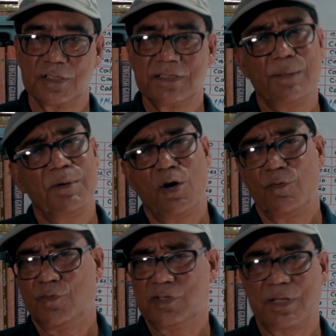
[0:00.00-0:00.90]

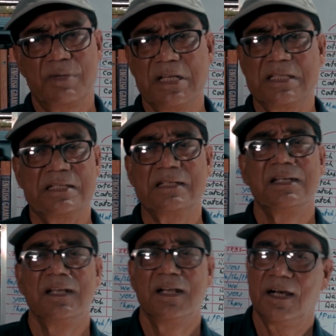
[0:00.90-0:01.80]
somehow for some reason
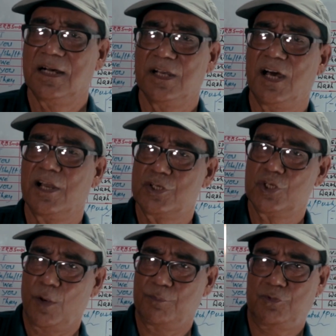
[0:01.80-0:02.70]
are
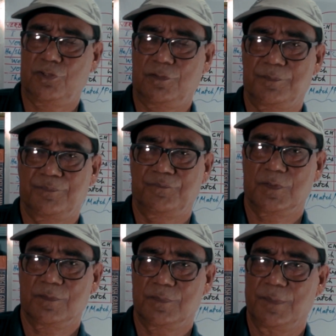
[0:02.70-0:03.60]
dropped
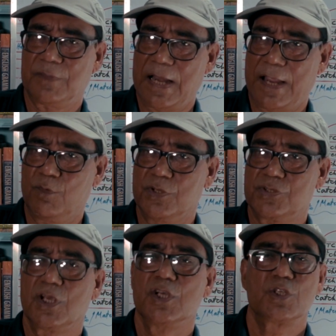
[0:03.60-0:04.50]
from the language.